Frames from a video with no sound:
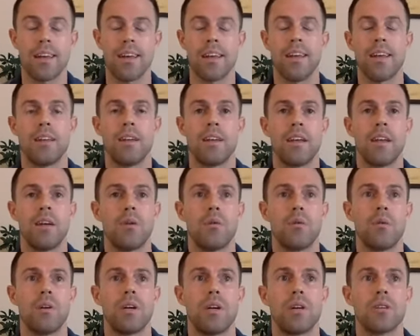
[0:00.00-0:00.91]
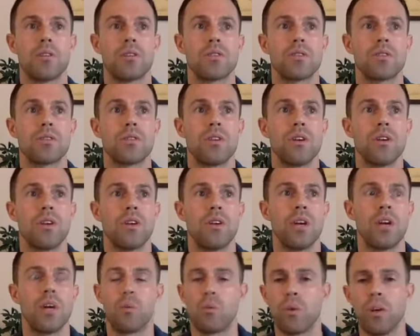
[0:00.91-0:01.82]
And
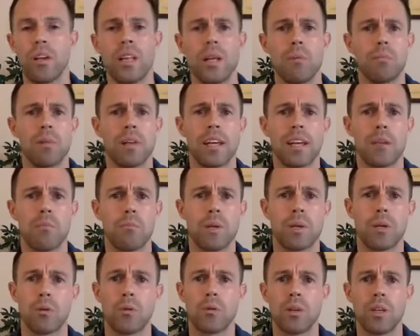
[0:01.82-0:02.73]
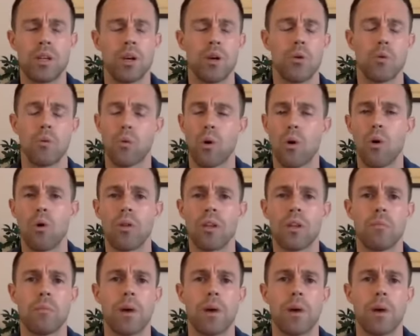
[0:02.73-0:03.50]
it really played a big role in